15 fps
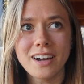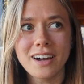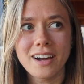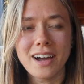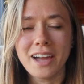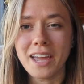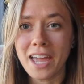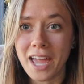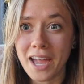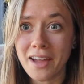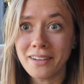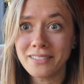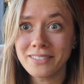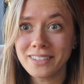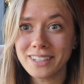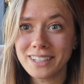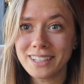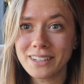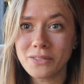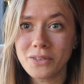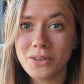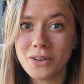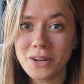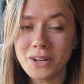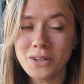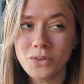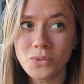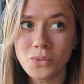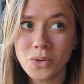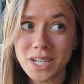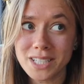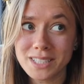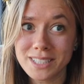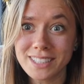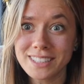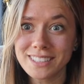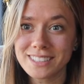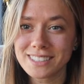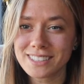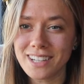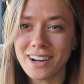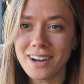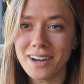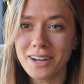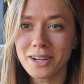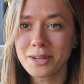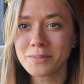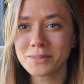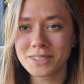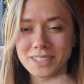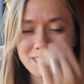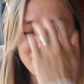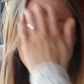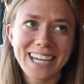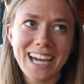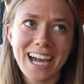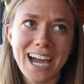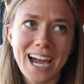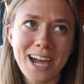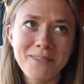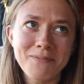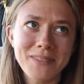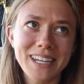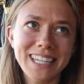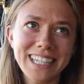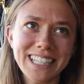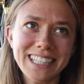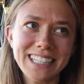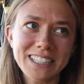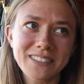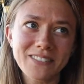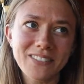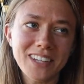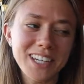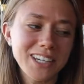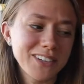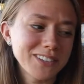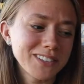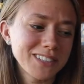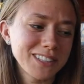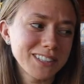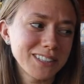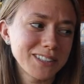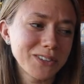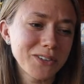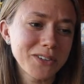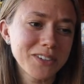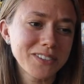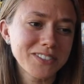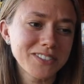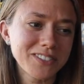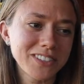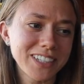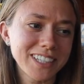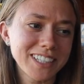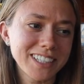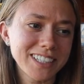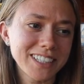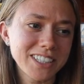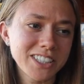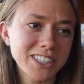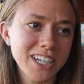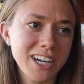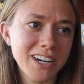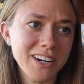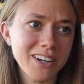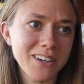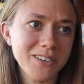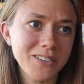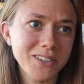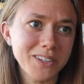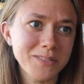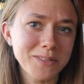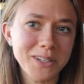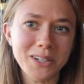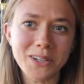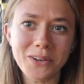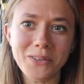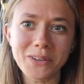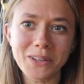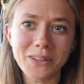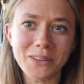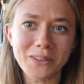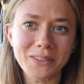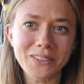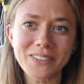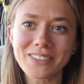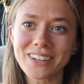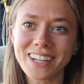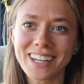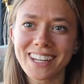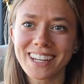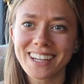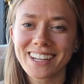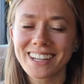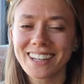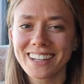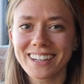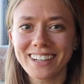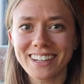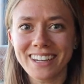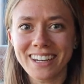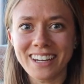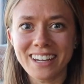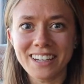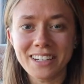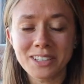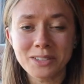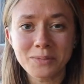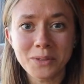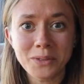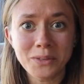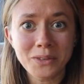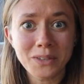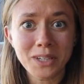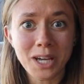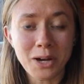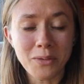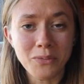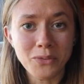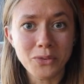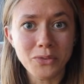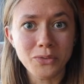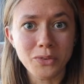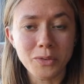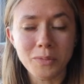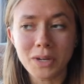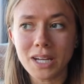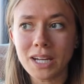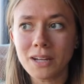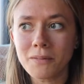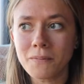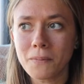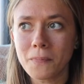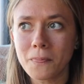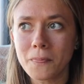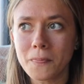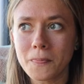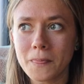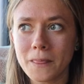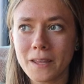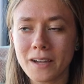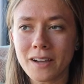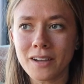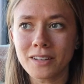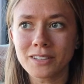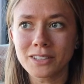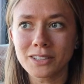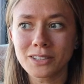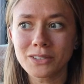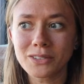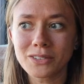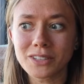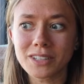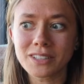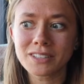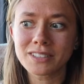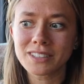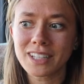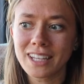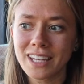I have in recent times. I'm making these videos to sort of share what I've been going through, and it's been really helpful for me to do this.